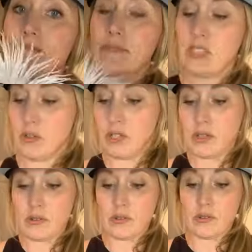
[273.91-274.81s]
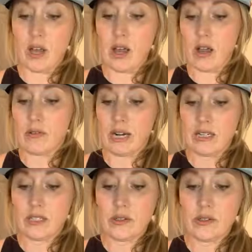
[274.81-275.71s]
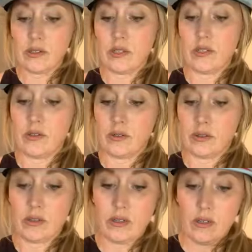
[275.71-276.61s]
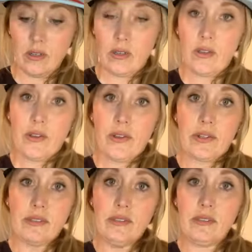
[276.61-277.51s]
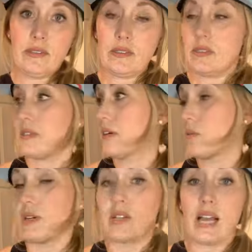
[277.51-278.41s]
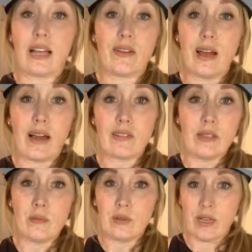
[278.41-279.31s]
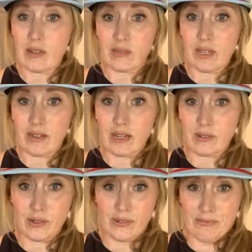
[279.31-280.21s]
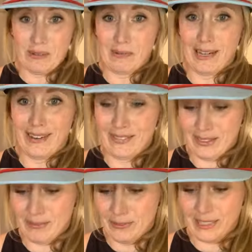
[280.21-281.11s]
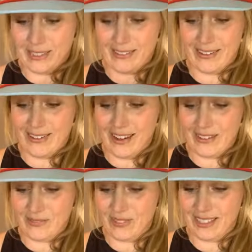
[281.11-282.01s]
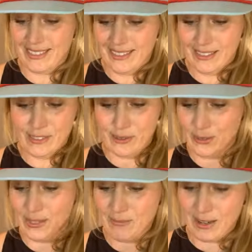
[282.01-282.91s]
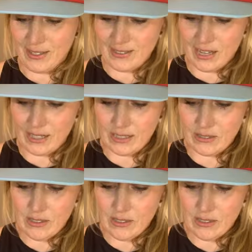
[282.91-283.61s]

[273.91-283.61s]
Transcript: You could use Rayatu. You can use whatever the heck you have. Emu, I don't care. I don't know if people have emu kicking around their house, but sure, you could probably use that too.